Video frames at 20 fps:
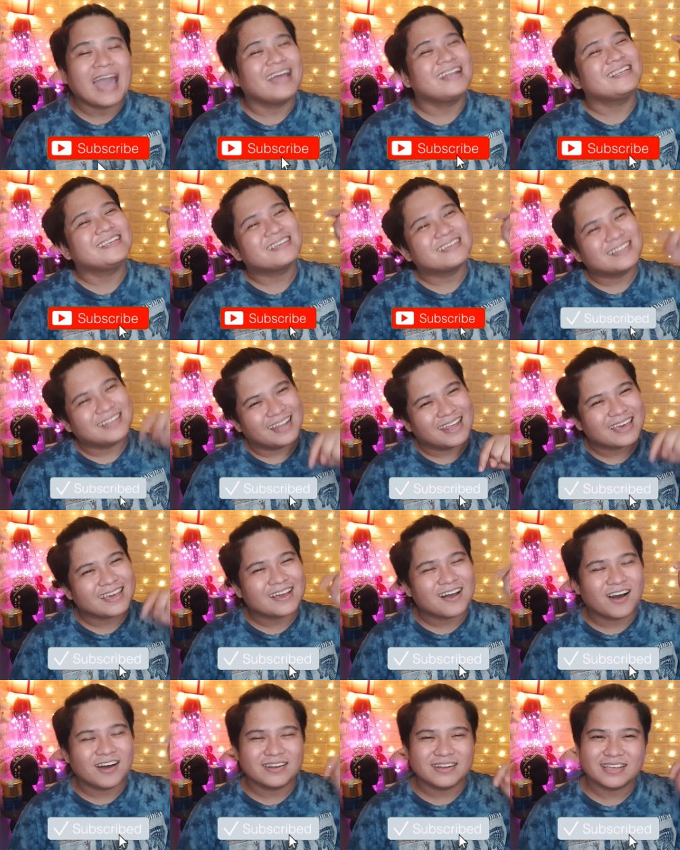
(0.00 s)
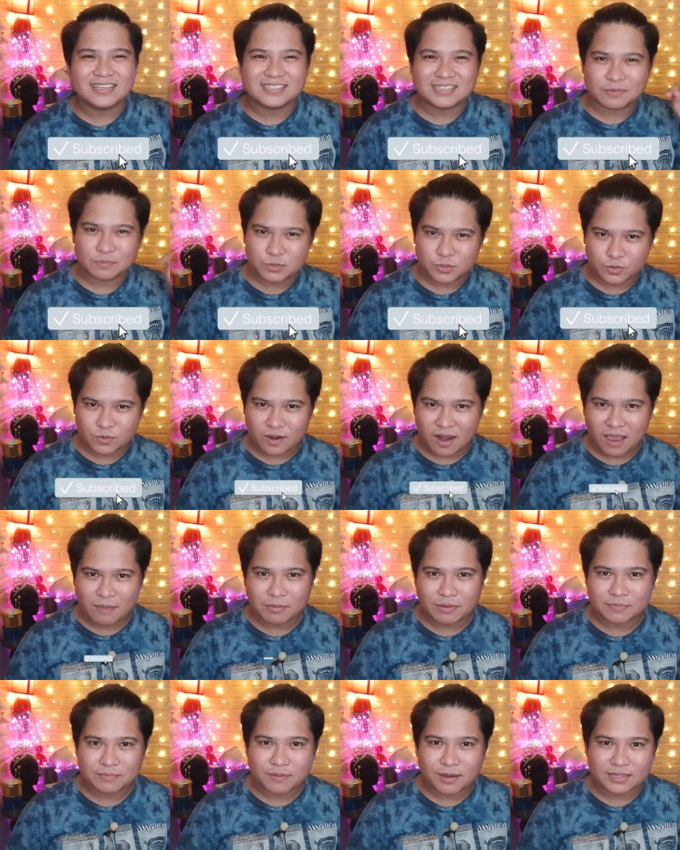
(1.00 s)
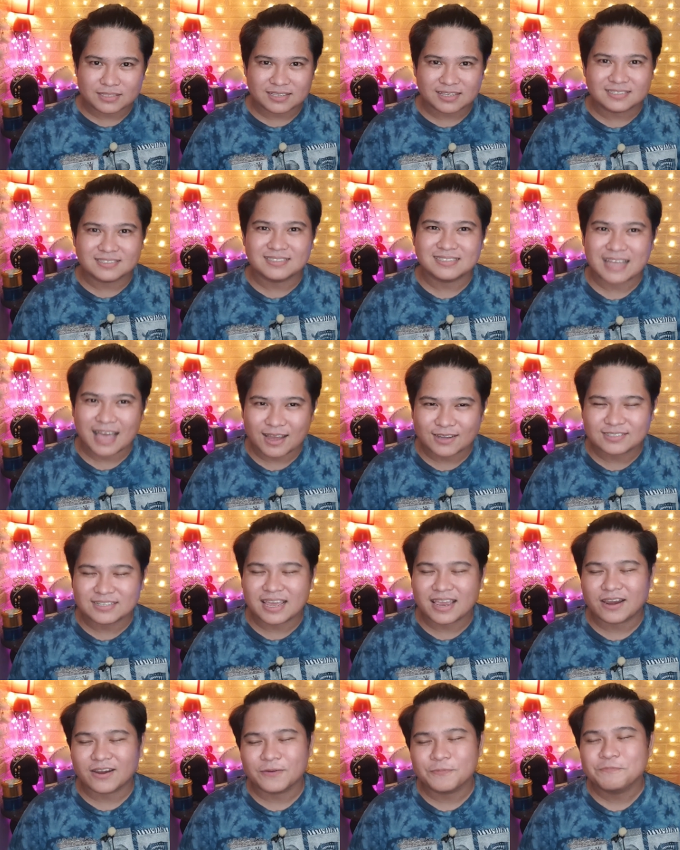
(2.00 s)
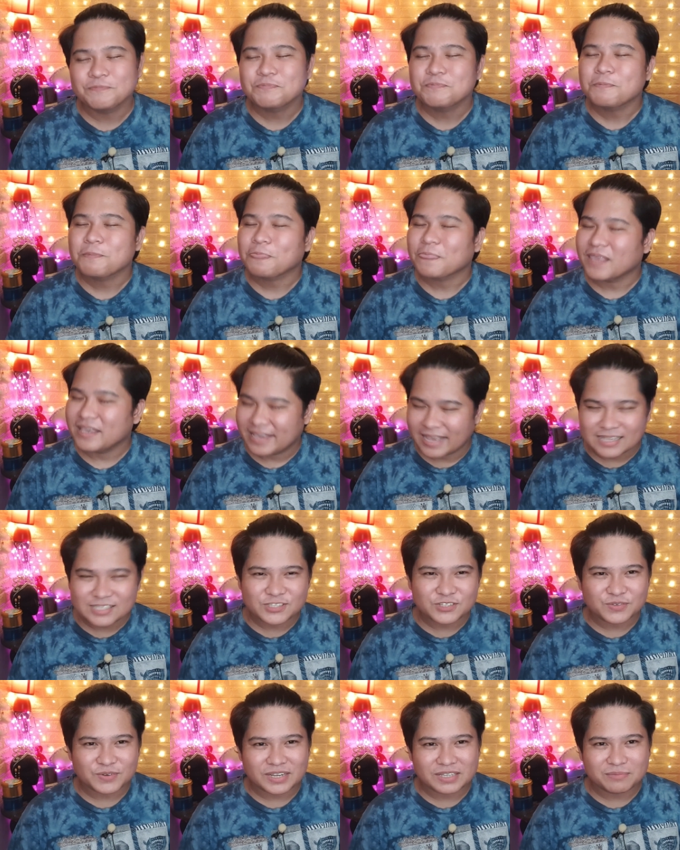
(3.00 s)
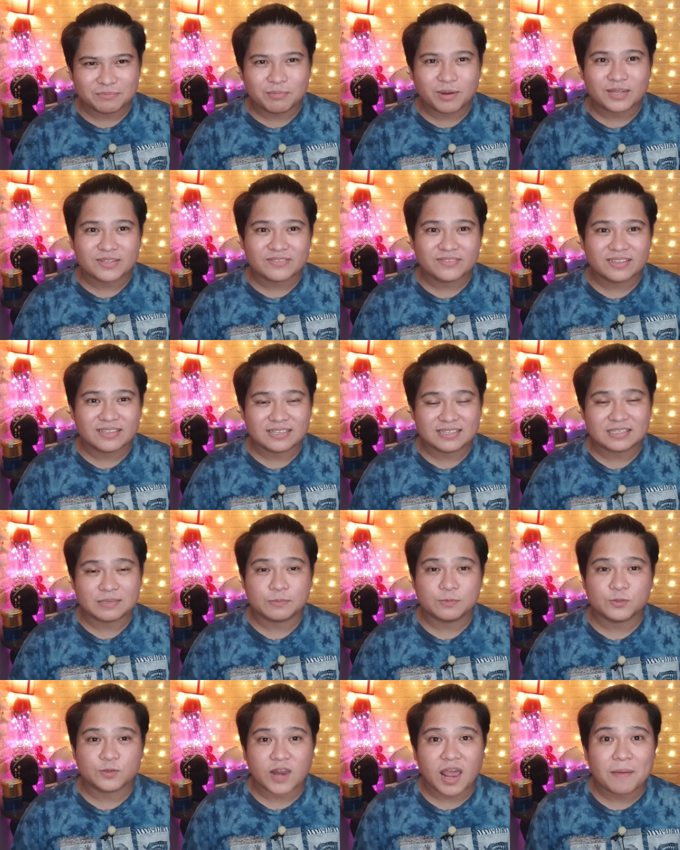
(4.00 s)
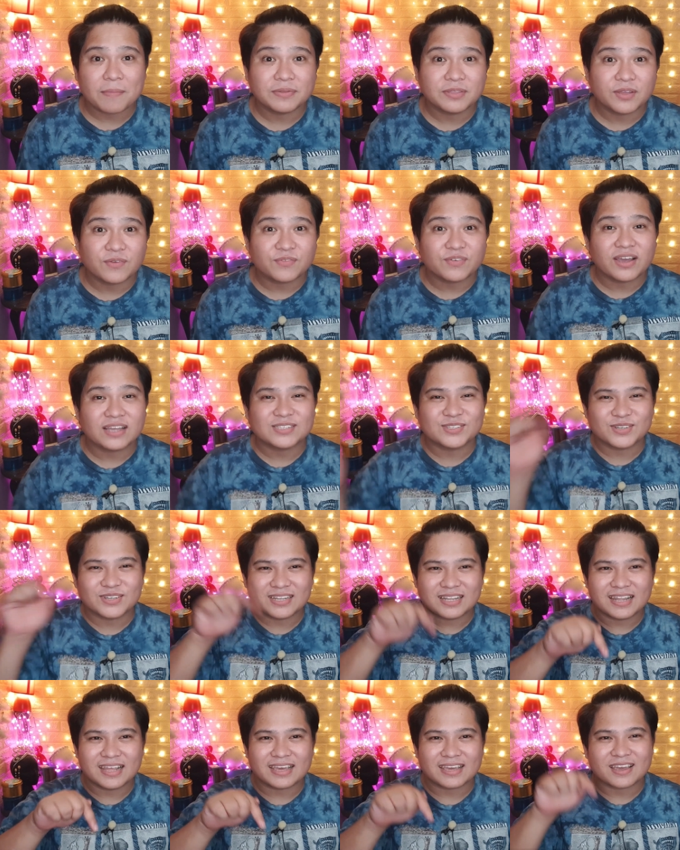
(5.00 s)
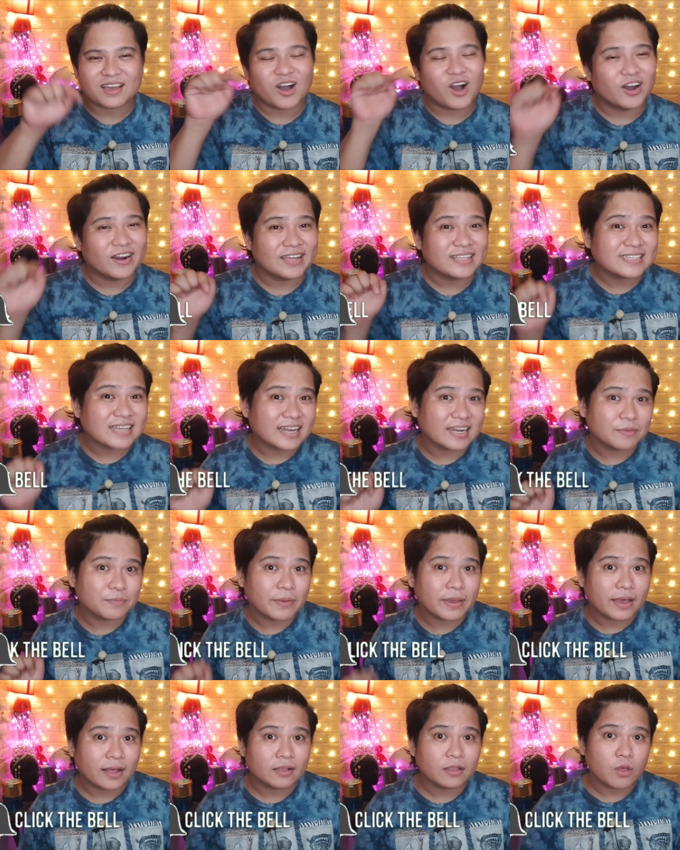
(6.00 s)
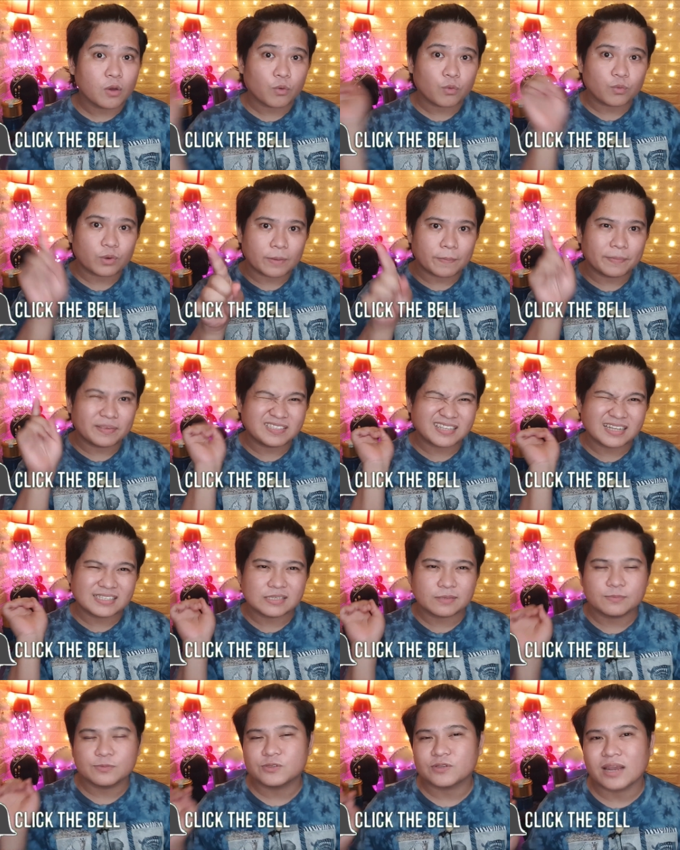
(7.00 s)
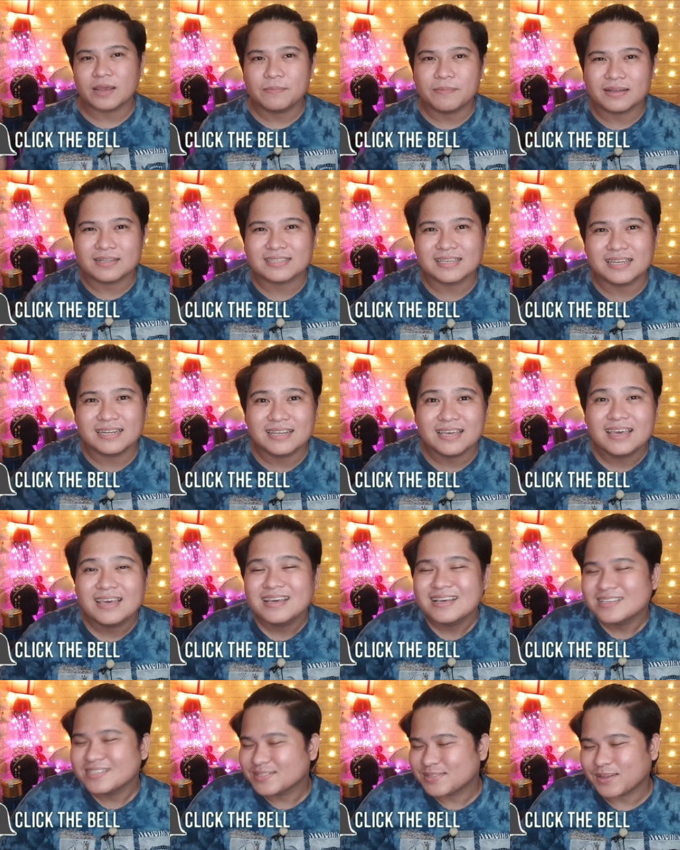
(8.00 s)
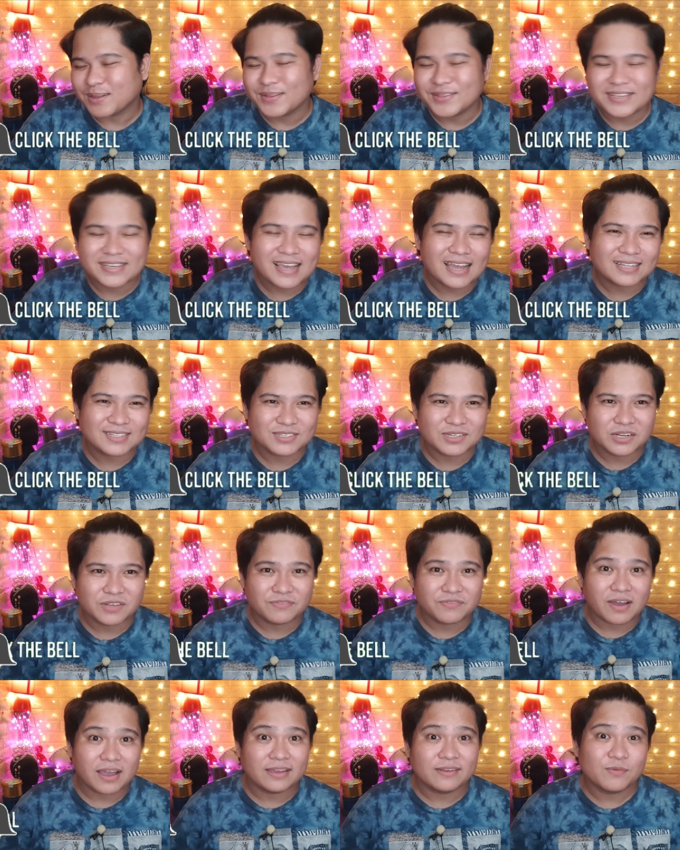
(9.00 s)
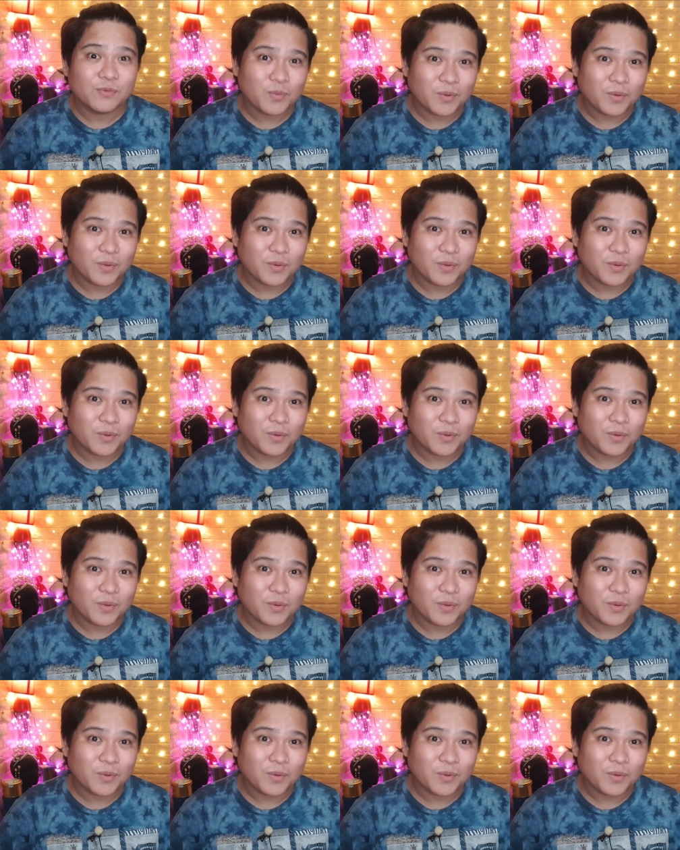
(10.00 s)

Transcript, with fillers: and click on the subscribe button down there Yes, the red button that says subscribe and don't forget to click on a tiny bell represent the subscribe button so that you get notified